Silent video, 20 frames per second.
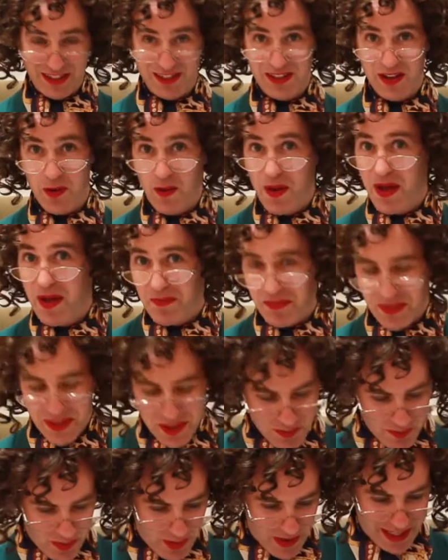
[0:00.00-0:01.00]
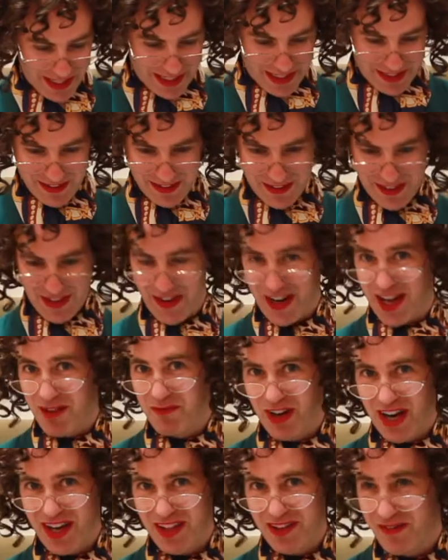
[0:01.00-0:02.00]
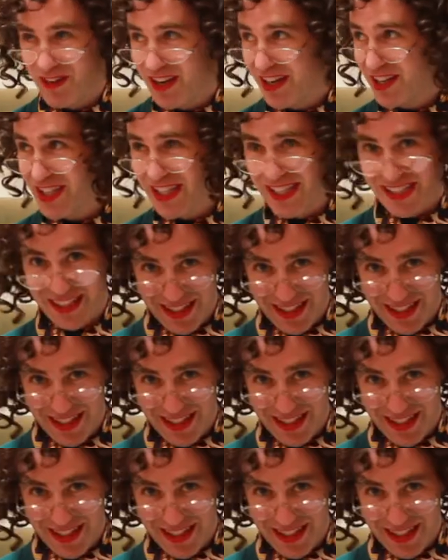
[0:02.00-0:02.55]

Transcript: So the point is, and sorry, I'm rather rushing